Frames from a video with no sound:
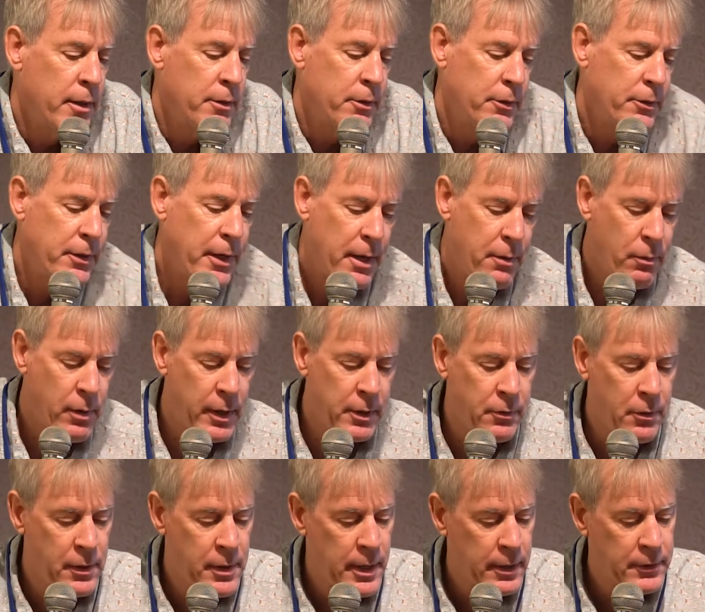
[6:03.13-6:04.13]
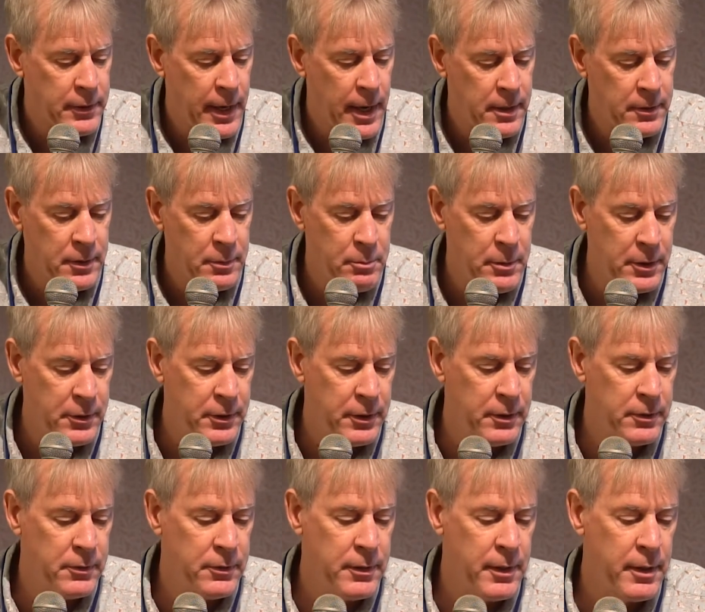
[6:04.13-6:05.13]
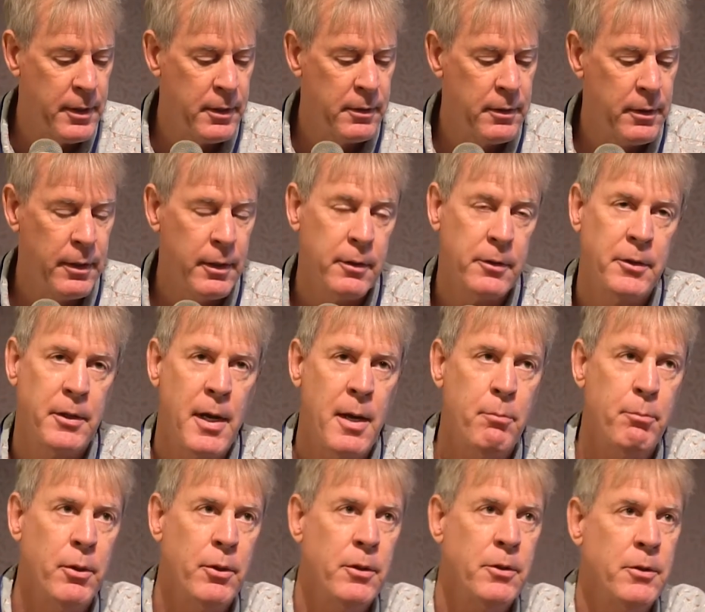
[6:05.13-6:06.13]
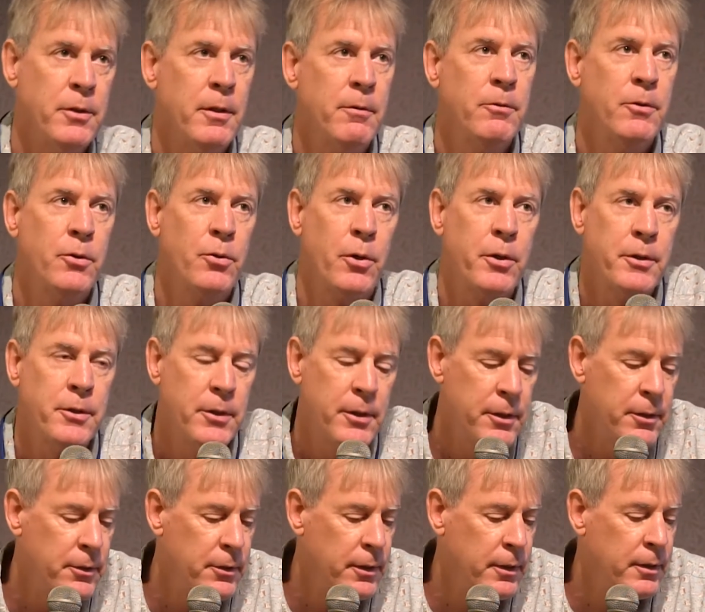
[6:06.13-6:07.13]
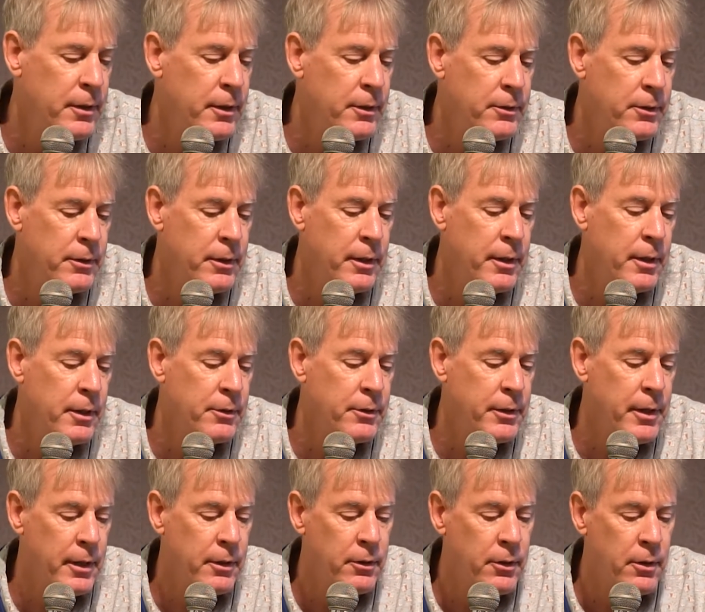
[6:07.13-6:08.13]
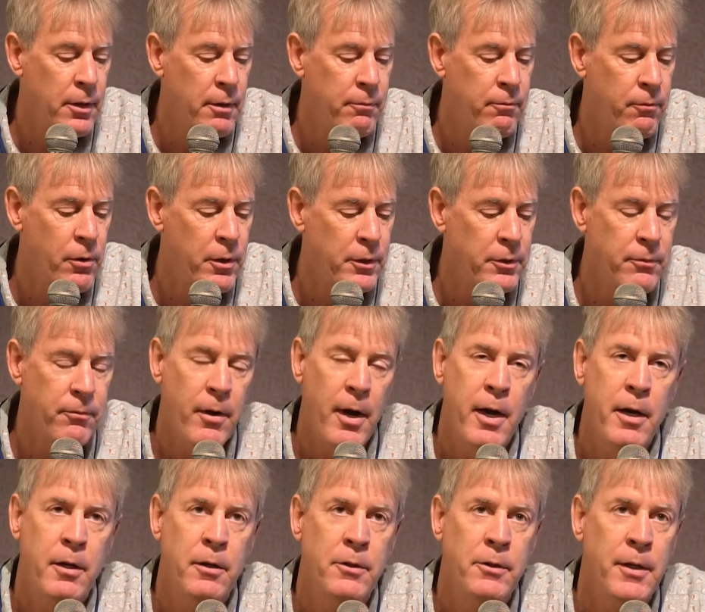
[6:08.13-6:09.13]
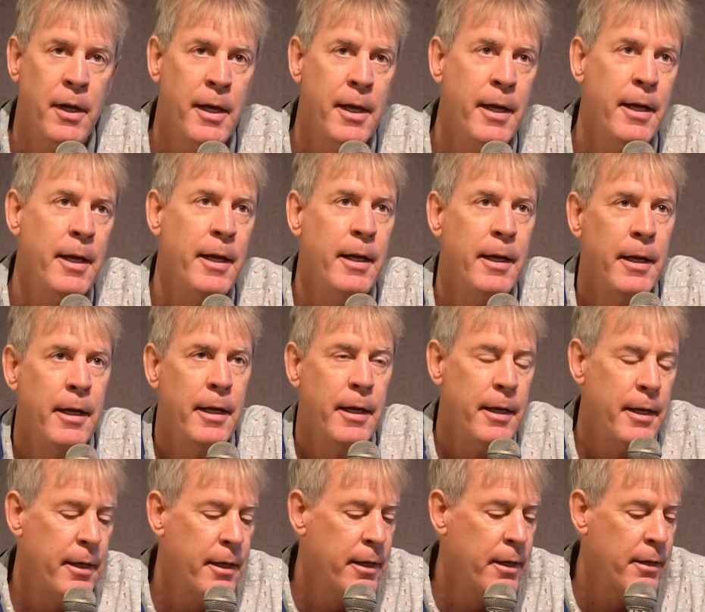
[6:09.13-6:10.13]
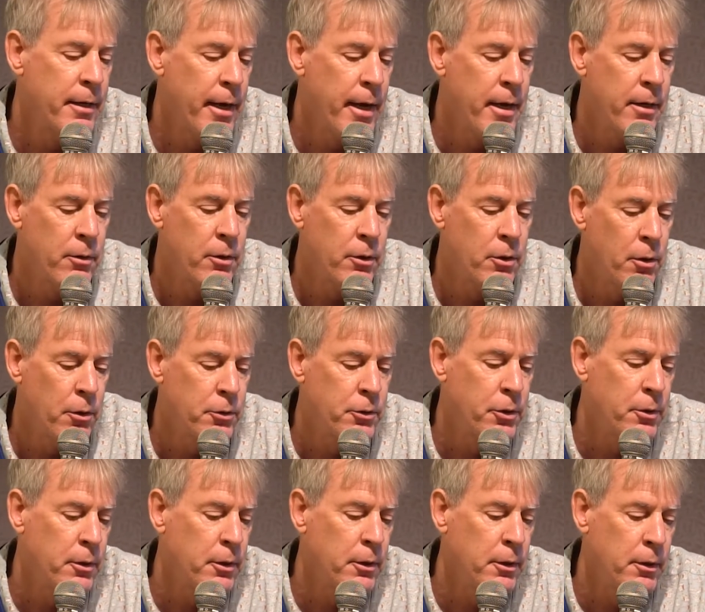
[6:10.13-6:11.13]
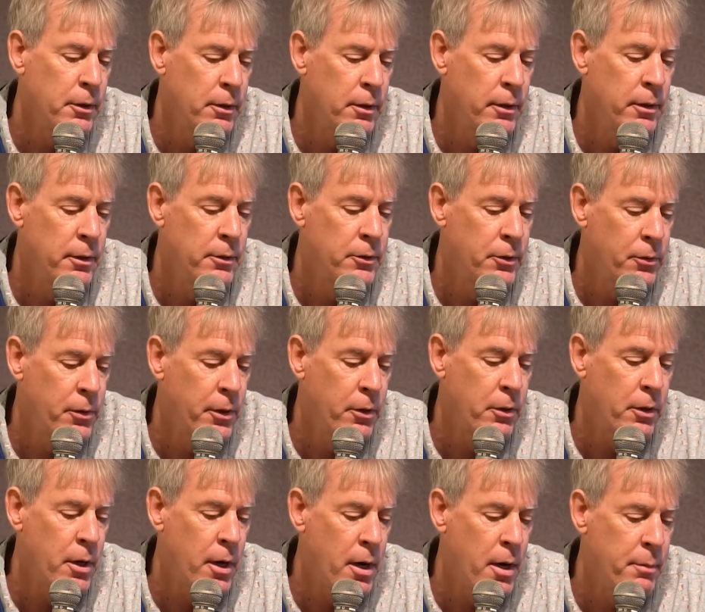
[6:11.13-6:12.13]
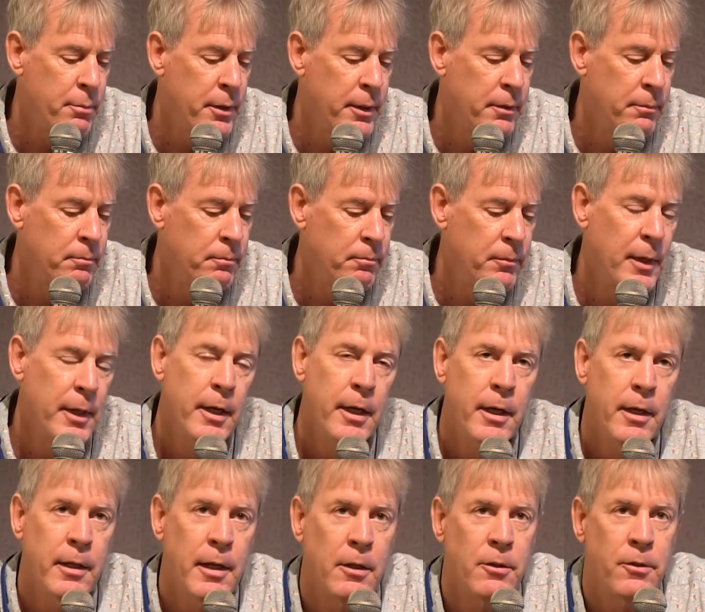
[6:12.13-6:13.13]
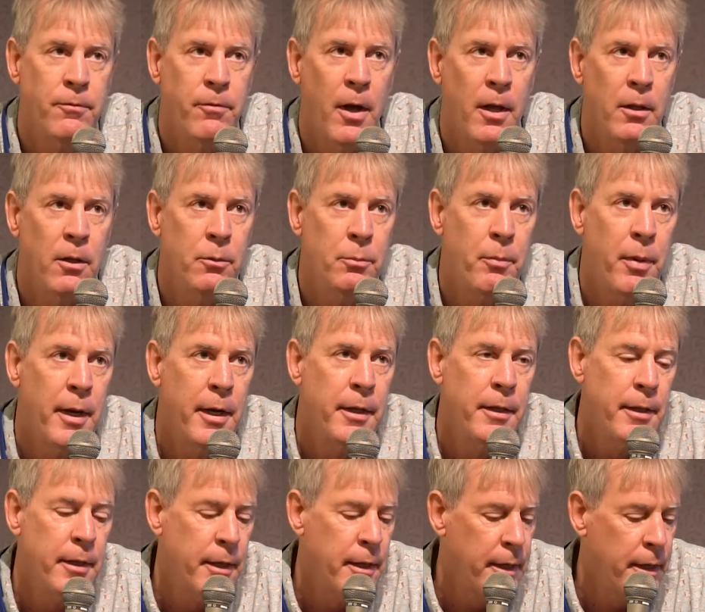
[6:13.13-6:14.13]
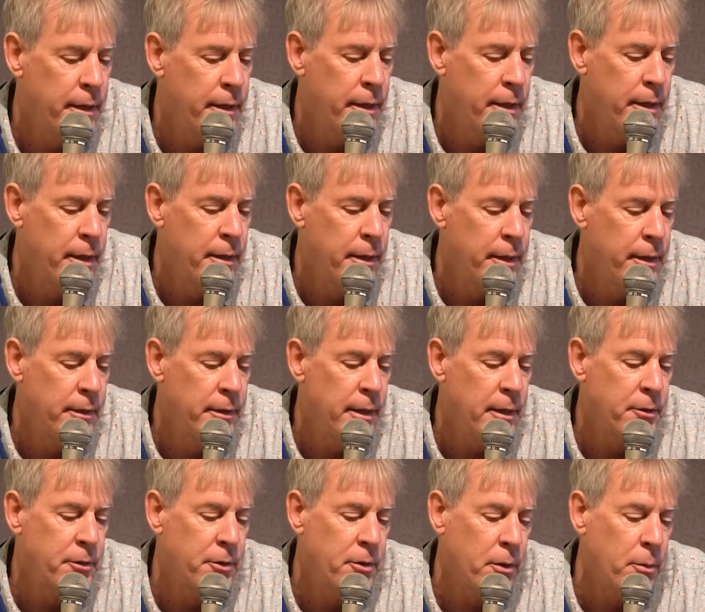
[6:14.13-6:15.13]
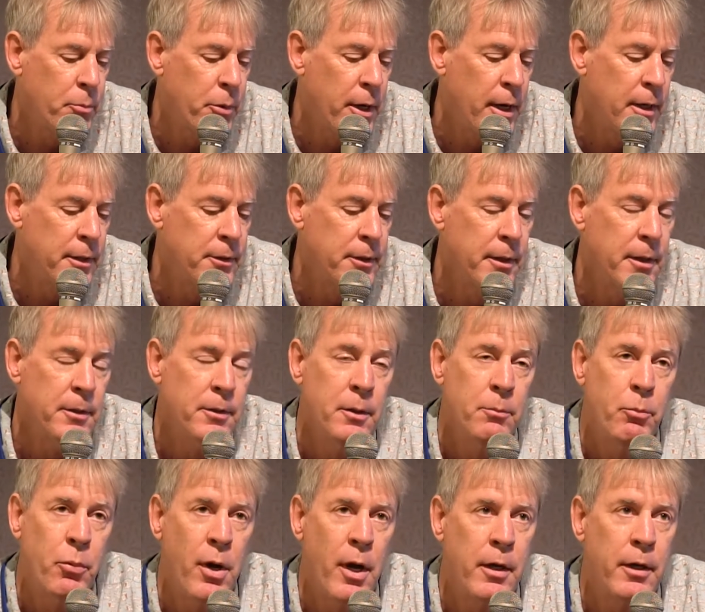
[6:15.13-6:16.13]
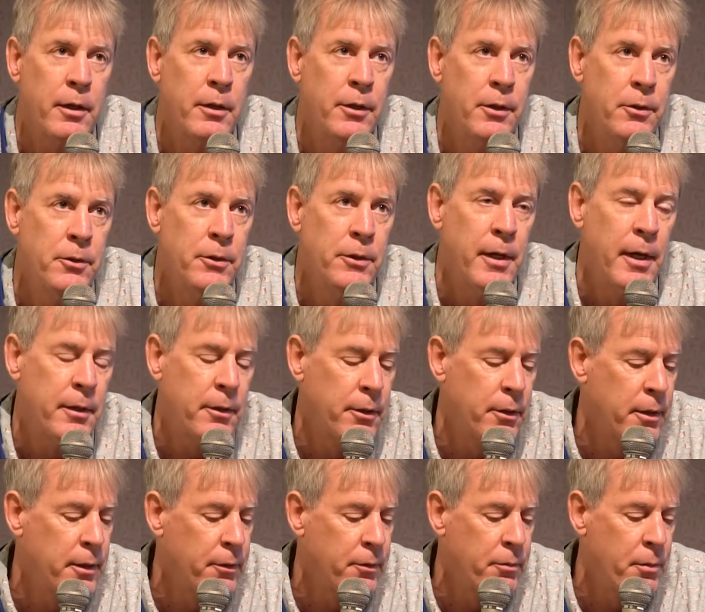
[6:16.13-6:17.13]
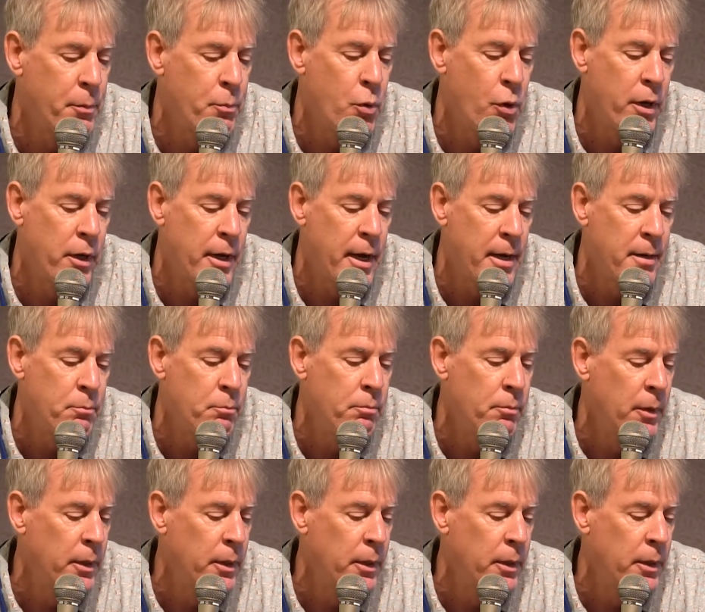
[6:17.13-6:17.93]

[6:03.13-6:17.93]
statewide greenhouse gas emissions. And examples of sources in this sector are forest fires and agricultural soil carbon. And that's followed by the industrial process and product use sector at 3.9%